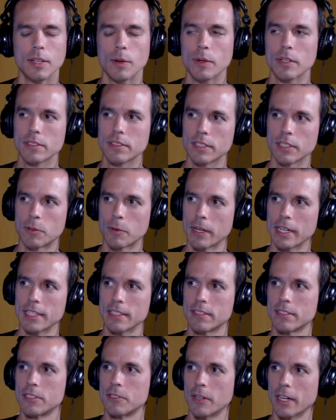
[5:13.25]
Now, what is the
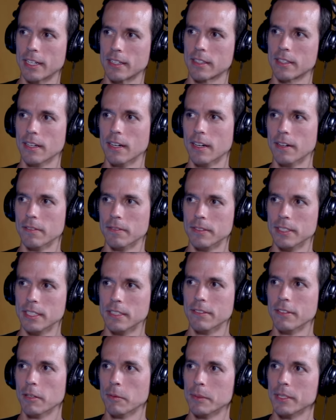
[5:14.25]
greatest strength of the
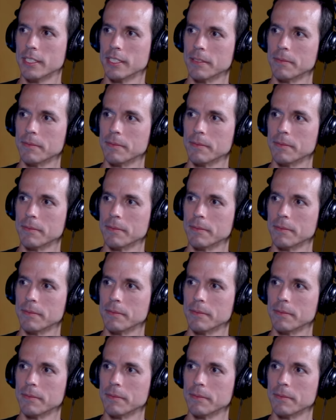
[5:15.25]
development